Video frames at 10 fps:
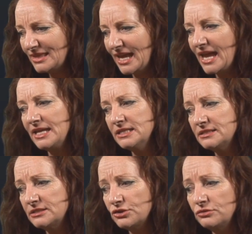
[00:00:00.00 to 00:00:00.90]

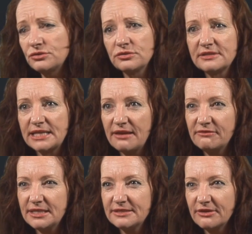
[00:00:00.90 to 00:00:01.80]
and to sort of save
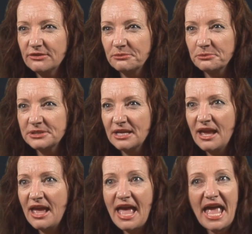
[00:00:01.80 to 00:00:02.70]
these films.
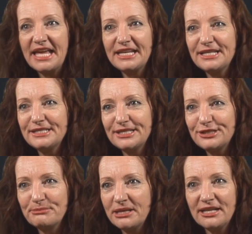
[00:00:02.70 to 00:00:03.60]
And he said
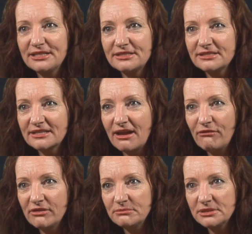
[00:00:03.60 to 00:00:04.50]
to me, let's
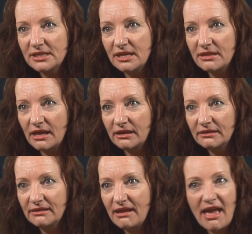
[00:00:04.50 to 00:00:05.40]
discover them together.
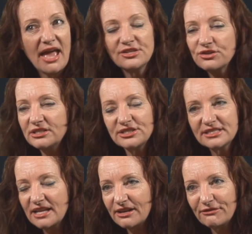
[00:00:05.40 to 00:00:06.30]
And so I just
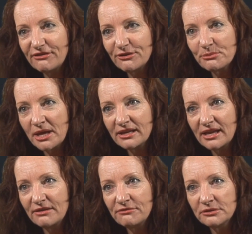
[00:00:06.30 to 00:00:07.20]
started filming
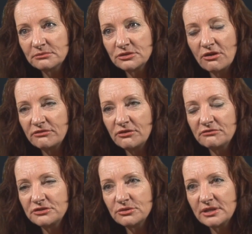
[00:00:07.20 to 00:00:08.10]
and filmed off and on
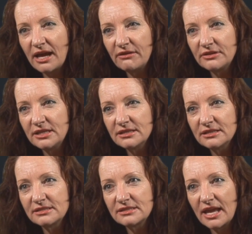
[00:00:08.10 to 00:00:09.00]
for 2.5
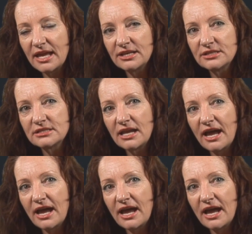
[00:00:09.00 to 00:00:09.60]
years. And